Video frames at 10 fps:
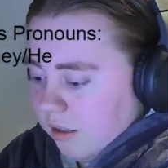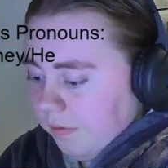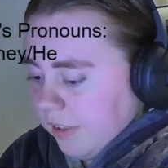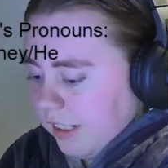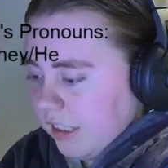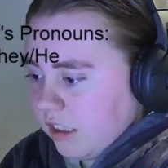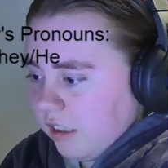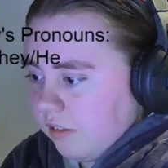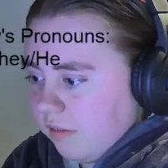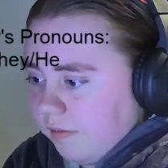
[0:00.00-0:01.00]
Hopefully it
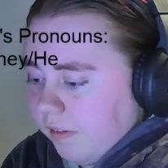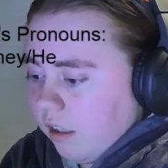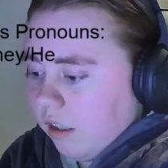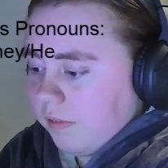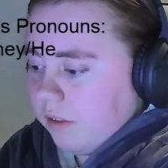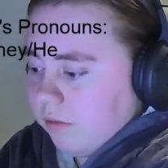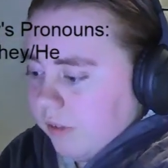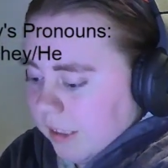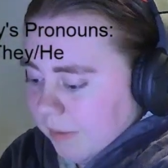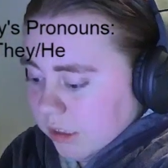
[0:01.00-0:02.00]
doesn't fall over
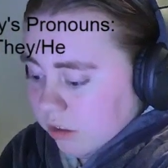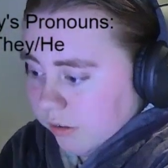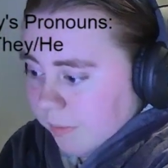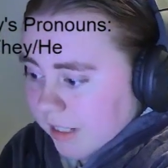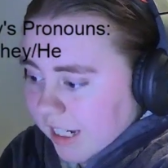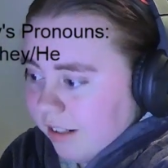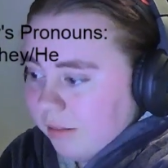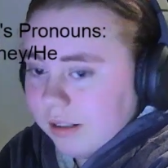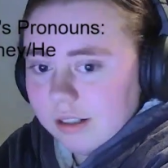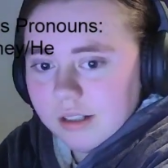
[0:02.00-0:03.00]
and reset my stream
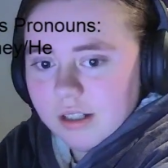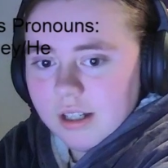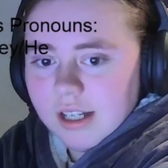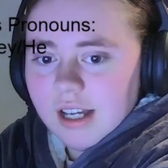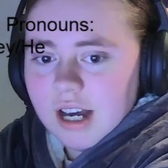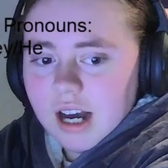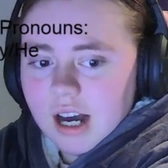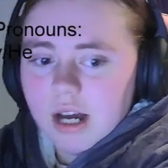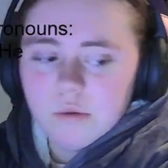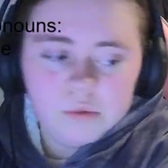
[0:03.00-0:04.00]
again.
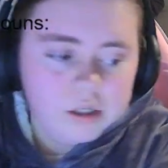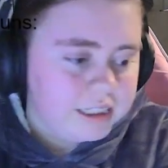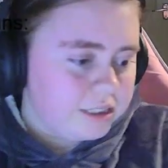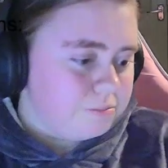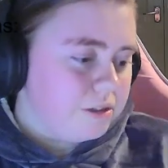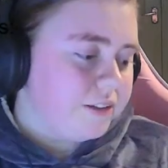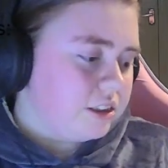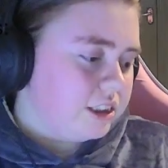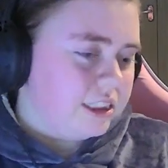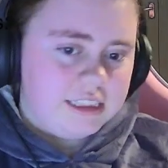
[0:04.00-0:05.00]
I would like move
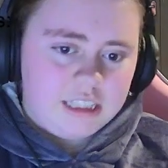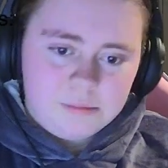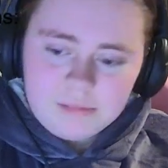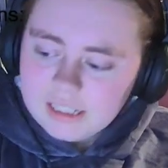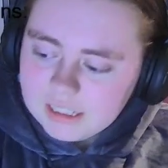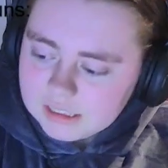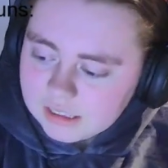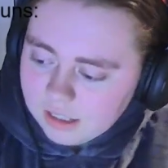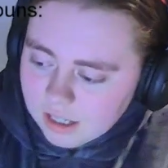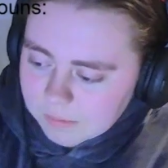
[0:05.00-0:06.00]
it onto this side of my
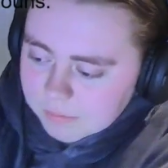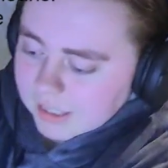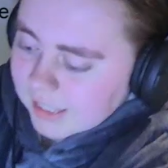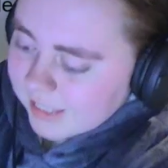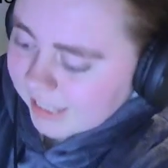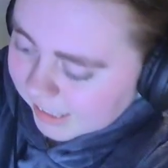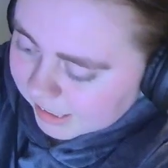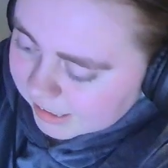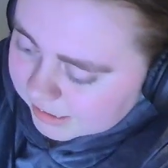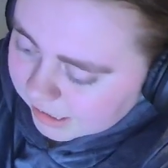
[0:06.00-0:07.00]
desk, but the
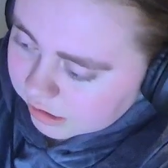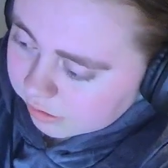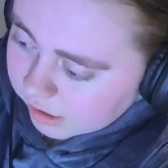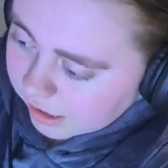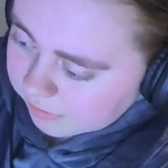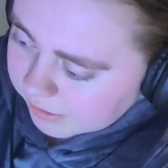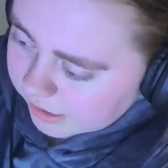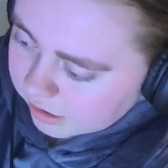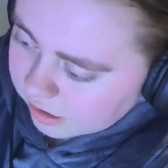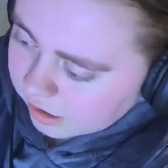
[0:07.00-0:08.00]
thing is, I don't have
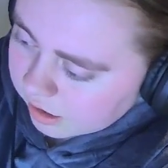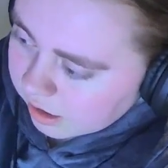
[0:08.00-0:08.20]
like